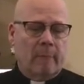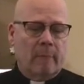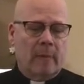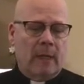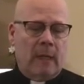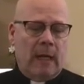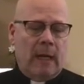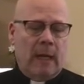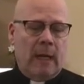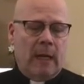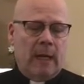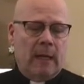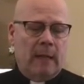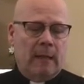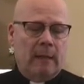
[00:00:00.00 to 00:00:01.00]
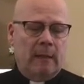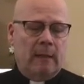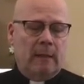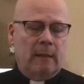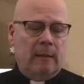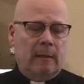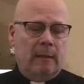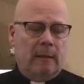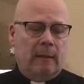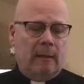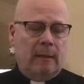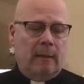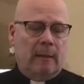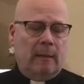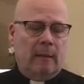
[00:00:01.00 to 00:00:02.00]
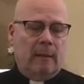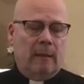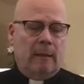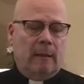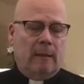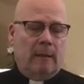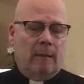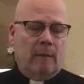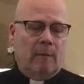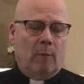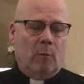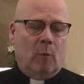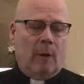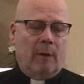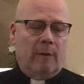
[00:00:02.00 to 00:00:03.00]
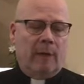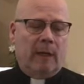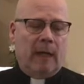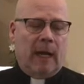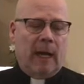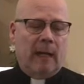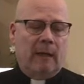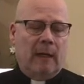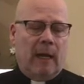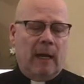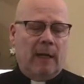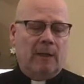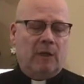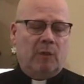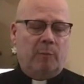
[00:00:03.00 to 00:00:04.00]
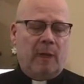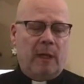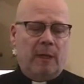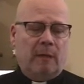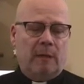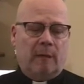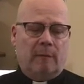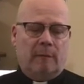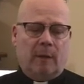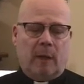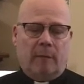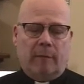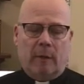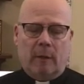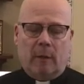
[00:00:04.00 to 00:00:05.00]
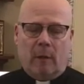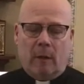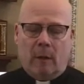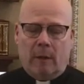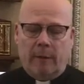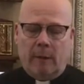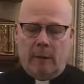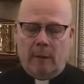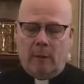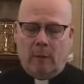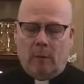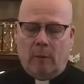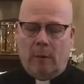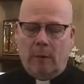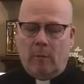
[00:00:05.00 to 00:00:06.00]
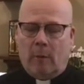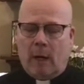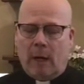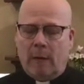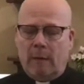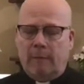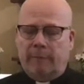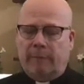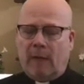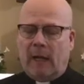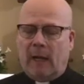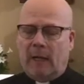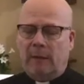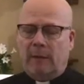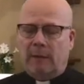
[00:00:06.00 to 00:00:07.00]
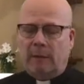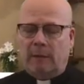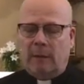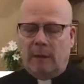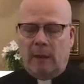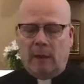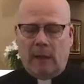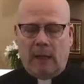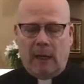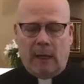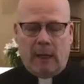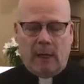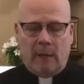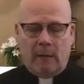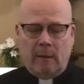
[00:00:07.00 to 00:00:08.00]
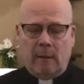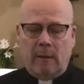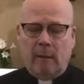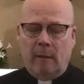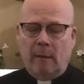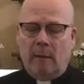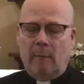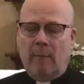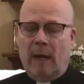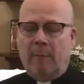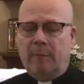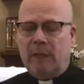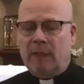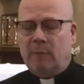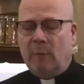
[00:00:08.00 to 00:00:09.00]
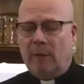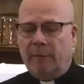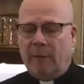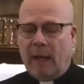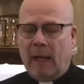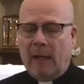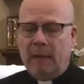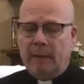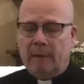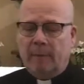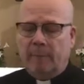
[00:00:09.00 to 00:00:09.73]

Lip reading: And one of the guidelines speaks of covering all the holy water fonts and the baptismal font.